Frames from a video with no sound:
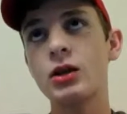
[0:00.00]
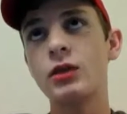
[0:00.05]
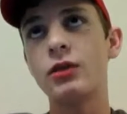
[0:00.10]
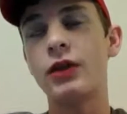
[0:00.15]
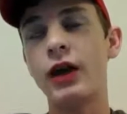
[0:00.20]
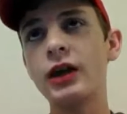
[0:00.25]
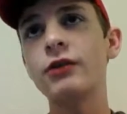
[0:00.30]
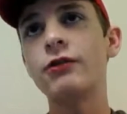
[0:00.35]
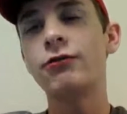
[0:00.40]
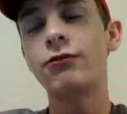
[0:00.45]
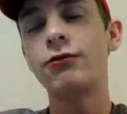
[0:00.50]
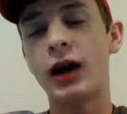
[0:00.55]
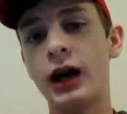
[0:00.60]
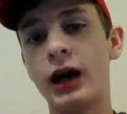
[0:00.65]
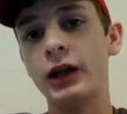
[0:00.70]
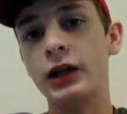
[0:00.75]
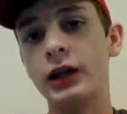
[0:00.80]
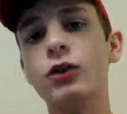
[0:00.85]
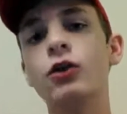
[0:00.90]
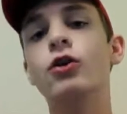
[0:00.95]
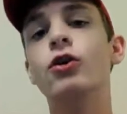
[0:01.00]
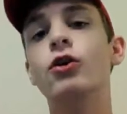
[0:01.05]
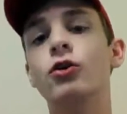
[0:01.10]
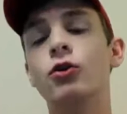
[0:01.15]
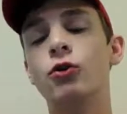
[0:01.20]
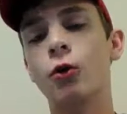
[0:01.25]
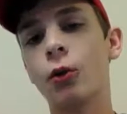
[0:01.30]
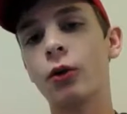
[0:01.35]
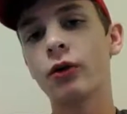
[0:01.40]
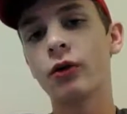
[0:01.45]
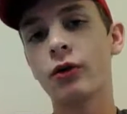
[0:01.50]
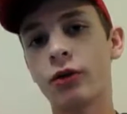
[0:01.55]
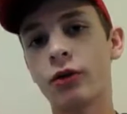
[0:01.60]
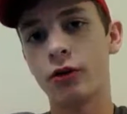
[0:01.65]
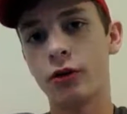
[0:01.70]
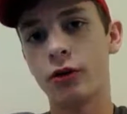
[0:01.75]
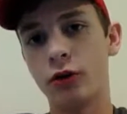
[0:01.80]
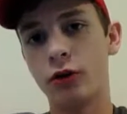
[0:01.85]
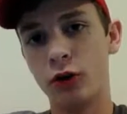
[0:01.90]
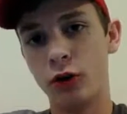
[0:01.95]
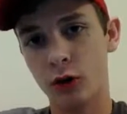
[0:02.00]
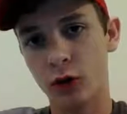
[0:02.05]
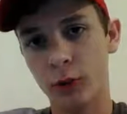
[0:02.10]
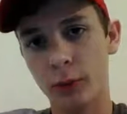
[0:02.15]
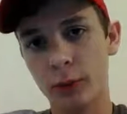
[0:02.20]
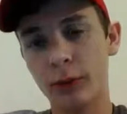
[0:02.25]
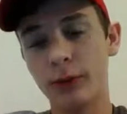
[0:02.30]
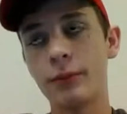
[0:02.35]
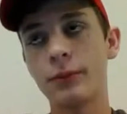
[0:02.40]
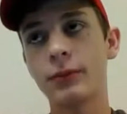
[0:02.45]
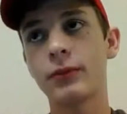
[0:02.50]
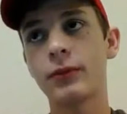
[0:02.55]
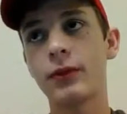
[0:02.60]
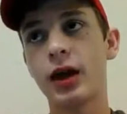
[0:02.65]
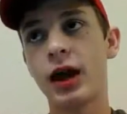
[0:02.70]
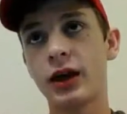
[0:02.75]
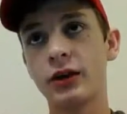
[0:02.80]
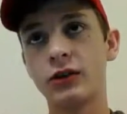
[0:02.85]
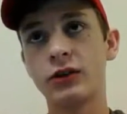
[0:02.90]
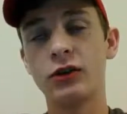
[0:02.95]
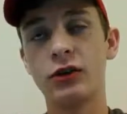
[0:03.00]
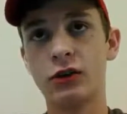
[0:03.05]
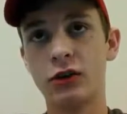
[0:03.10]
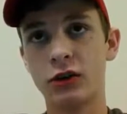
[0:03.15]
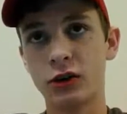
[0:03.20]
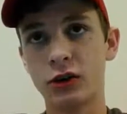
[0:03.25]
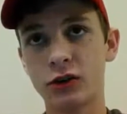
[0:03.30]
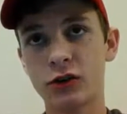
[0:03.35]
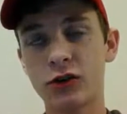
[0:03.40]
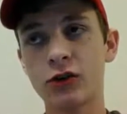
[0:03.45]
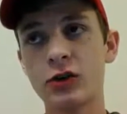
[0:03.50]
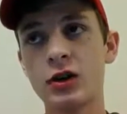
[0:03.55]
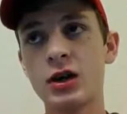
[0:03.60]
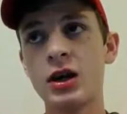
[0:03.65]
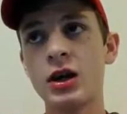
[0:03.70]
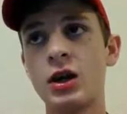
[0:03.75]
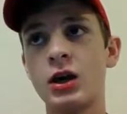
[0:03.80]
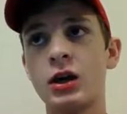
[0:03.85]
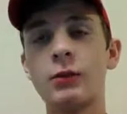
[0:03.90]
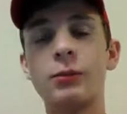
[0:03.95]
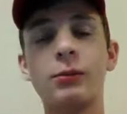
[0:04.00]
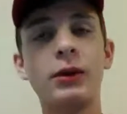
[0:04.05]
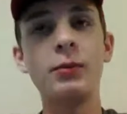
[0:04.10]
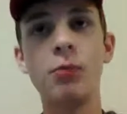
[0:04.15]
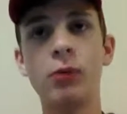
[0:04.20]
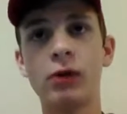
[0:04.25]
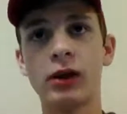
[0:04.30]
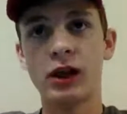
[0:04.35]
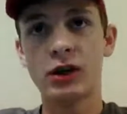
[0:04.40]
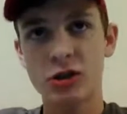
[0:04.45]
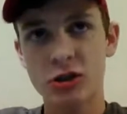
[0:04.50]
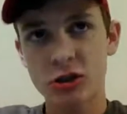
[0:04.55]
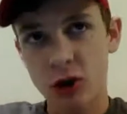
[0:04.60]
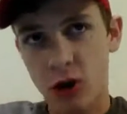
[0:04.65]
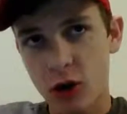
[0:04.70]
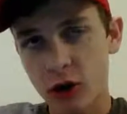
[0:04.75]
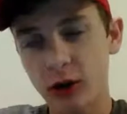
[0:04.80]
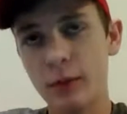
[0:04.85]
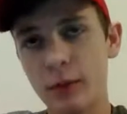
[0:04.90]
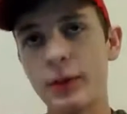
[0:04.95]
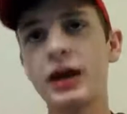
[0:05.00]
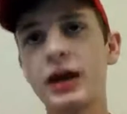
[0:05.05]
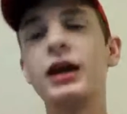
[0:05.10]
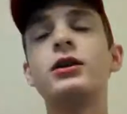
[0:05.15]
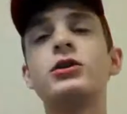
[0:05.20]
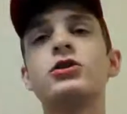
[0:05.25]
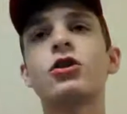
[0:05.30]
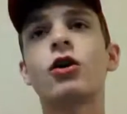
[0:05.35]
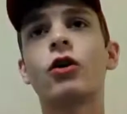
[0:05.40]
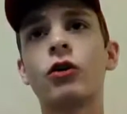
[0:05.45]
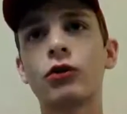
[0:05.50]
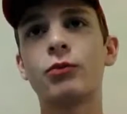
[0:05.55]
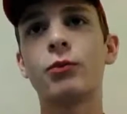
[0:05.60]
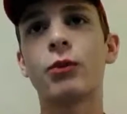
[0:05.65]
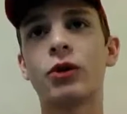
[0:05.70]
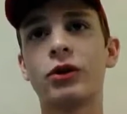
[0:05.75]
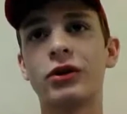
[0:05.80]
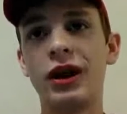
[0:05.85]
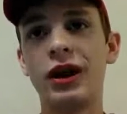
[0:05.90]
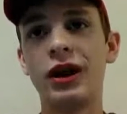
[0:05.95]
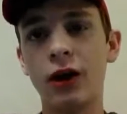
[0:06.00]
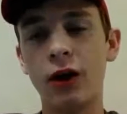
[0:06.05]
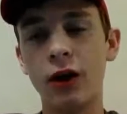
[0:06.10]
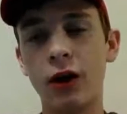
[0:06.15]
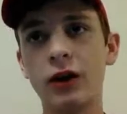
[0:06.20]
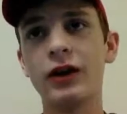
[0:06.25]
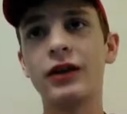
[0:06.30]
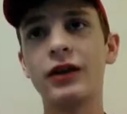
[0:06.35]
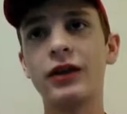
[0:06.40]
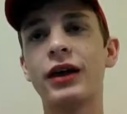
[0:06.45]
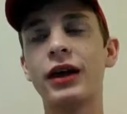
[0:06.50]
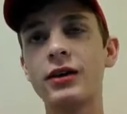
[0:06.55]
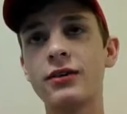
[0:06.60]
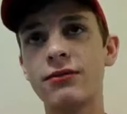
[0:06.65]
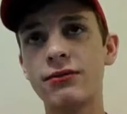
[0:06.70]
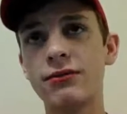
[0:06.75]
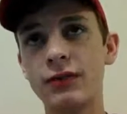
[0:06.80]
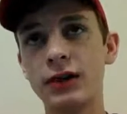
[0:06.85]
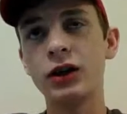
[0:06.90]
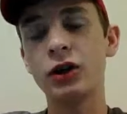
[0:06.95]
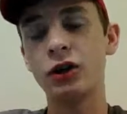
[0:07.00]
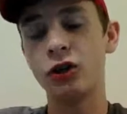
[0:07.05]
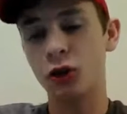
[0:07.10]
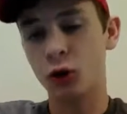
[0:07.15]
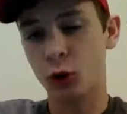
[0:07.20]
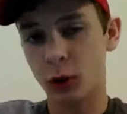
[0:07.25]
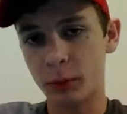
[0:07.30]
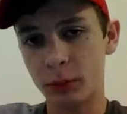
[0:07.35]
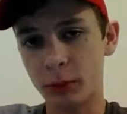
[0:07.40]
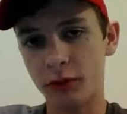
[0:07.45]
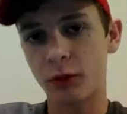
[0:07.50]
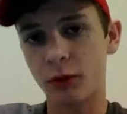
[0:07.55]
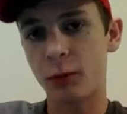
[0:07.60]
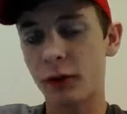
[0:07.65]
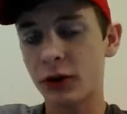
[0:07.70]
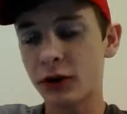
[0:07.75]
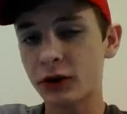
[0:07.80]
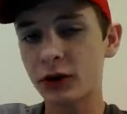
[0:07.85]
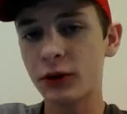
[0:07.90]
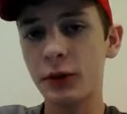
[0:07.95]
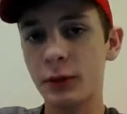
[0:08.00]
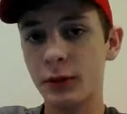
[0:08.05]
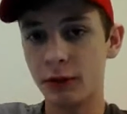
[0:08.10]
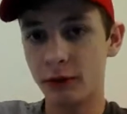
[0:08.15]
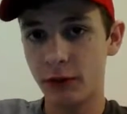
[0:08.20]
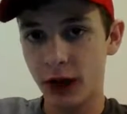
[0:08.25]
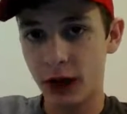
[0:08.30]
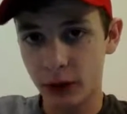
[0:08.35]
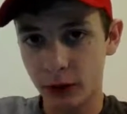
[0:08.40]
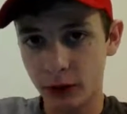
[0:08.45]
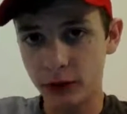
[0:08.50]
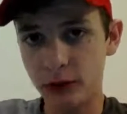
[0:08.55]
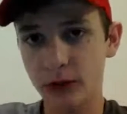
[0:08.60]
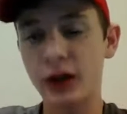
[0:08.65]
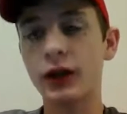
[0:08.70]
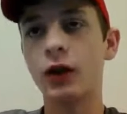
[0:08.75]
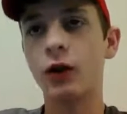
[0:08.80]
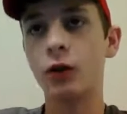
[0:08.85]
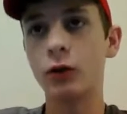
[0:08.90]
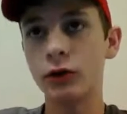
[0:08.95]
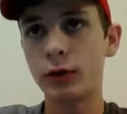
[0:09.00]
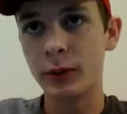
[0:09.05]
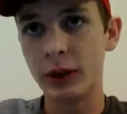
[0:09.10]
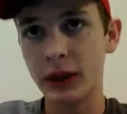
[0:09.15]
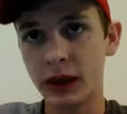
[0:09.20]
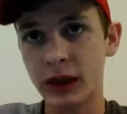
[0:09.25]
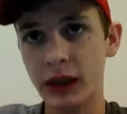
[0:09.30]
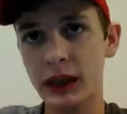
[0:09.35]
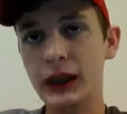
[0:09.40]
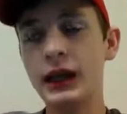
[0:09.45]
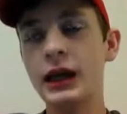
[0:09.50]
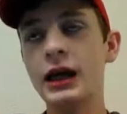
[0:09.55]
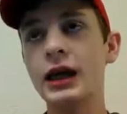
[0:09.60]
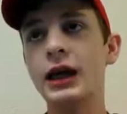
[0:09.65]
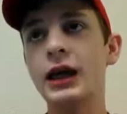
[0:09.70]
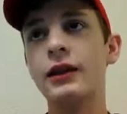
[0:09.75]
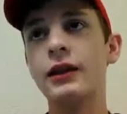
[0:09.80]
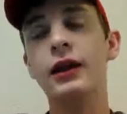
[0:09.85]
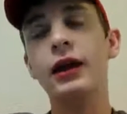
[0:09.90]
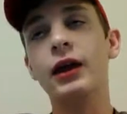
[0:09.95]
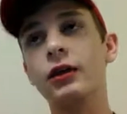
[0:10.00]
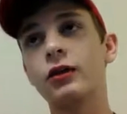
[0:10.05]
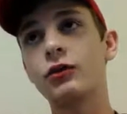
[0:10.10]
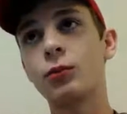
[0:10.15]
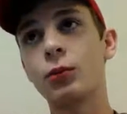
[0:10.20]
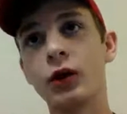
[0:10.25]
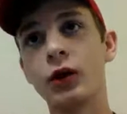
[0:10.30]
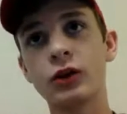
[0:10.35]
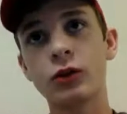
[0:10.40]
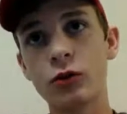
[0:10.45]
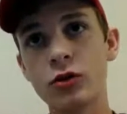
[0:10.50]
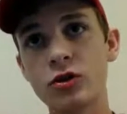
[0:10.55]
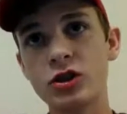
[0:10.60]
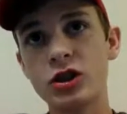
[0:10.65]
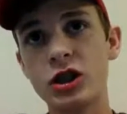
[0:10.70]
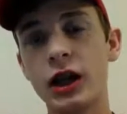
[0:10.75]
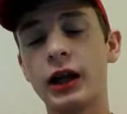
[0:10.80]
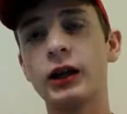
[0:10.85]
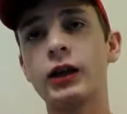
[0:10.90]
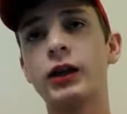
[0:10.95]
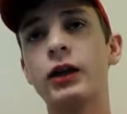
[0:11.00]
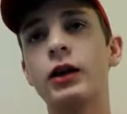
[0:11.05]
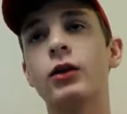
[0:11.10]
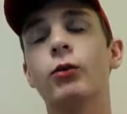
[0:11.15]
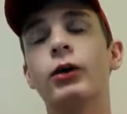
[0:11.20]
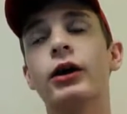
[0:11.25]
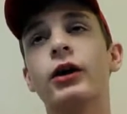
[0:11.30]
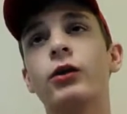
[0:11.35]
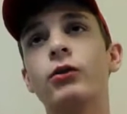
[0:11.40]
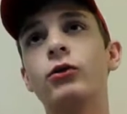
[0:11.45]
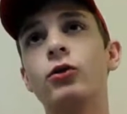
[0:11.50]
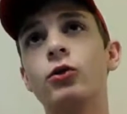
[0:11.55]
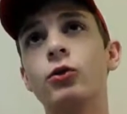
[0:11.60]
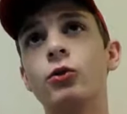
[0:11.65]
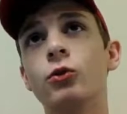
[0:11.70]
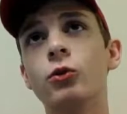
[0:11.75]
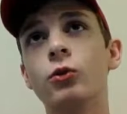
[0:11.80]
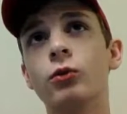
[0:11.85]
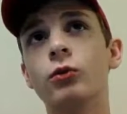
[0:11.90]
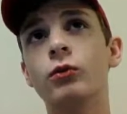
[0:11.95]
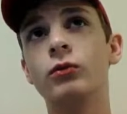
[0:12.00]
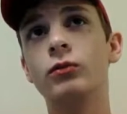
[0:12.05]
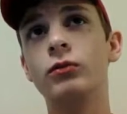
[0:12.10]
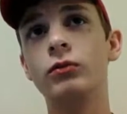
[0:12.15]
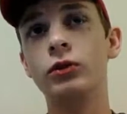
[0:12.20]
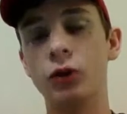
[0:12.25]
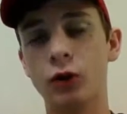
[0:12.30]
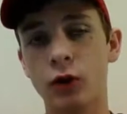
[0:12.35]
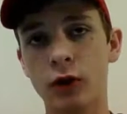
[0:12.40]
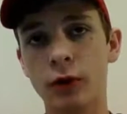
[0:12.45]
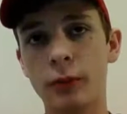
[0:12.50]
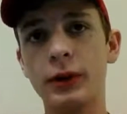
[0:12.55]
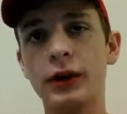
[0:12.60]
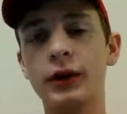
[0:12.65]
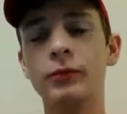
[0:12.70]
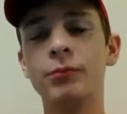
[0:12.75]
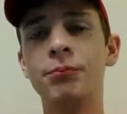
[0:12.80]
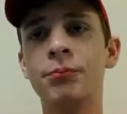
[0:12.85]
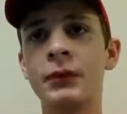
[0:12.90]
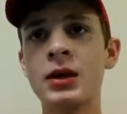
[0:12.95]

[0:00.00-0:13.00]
they defined Northern Europe as it exists. People like Charlemagne, Charles Martel, they defended Europe from Muslim invaders, and ultimately they spread Christianity around to Europe and